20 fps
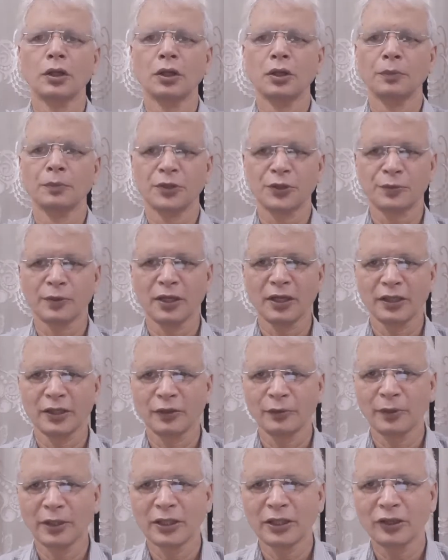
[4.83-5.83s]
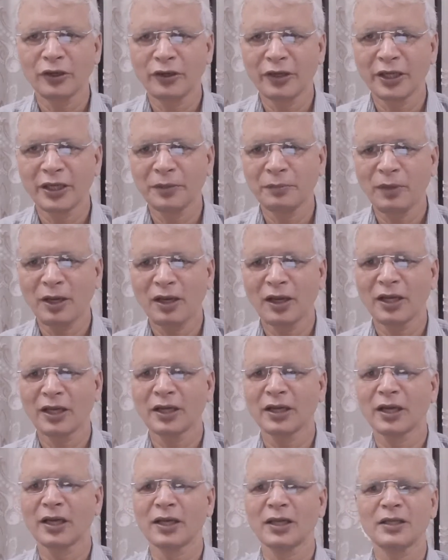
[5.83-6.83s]
Bismillahirrahmanirrahim. Hi
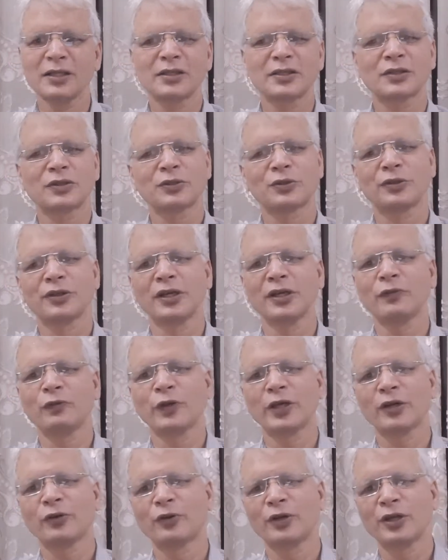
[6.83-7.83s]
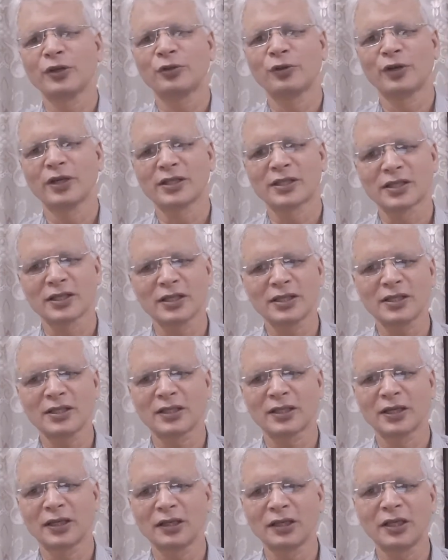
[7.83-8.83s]
guys, today we are going to discuss
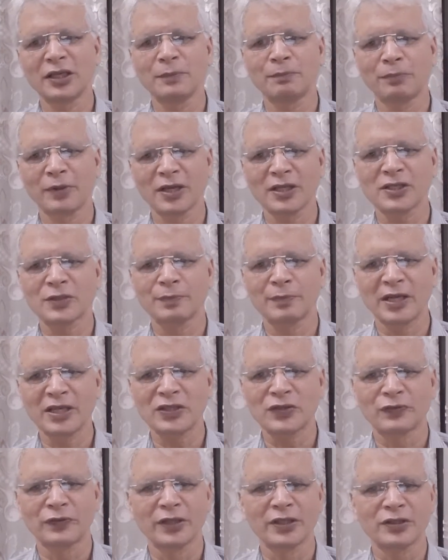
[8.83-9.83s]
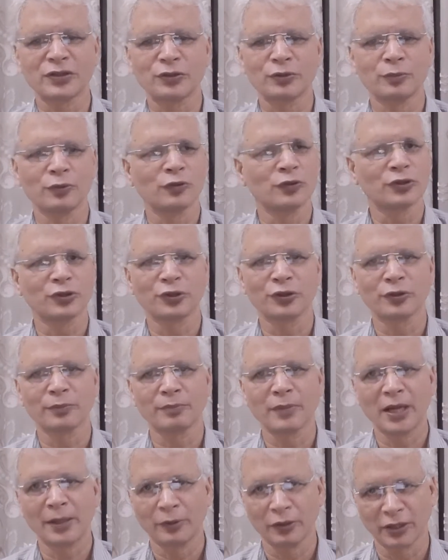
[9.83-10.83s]
30 plus best ways to boost your
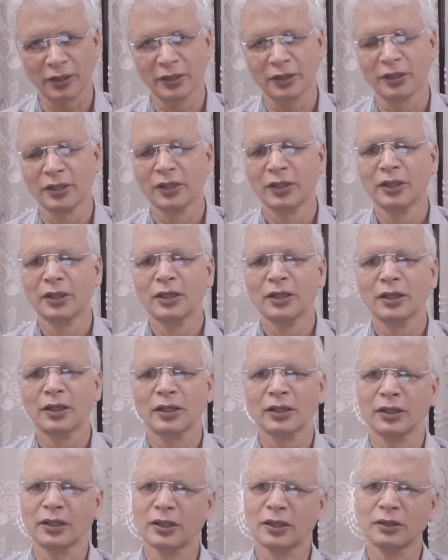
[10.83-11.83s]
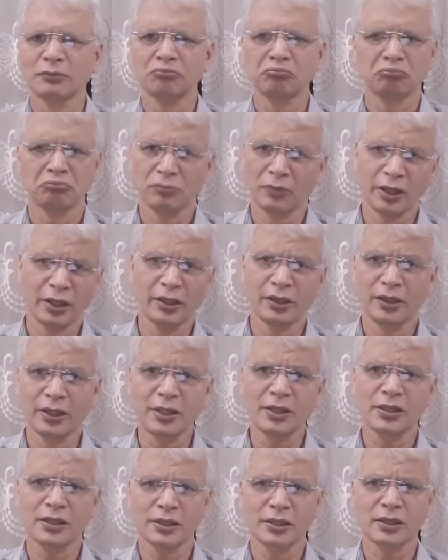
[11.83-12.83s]
memory. In
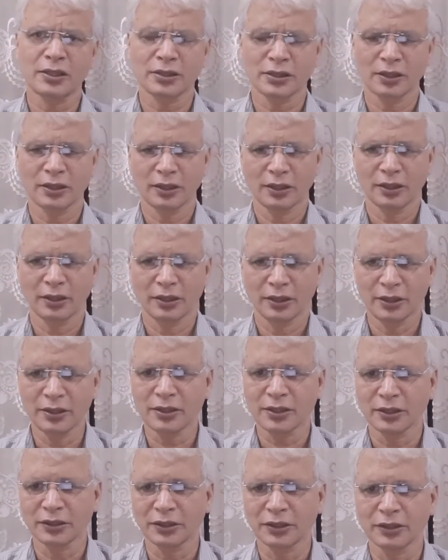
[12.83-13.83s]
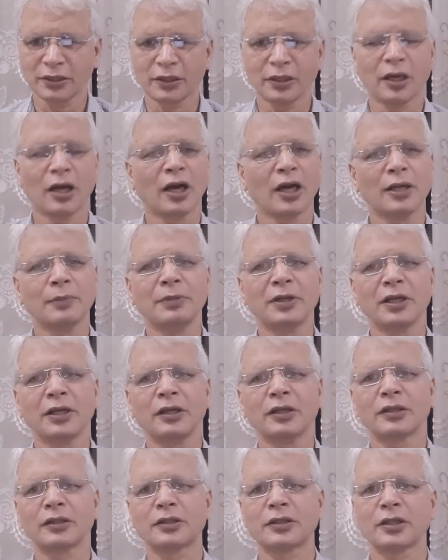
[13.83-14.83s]
this discussion, I'll
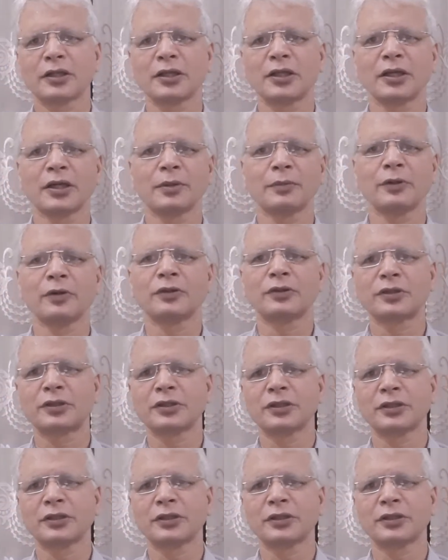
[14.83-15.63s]
be talking about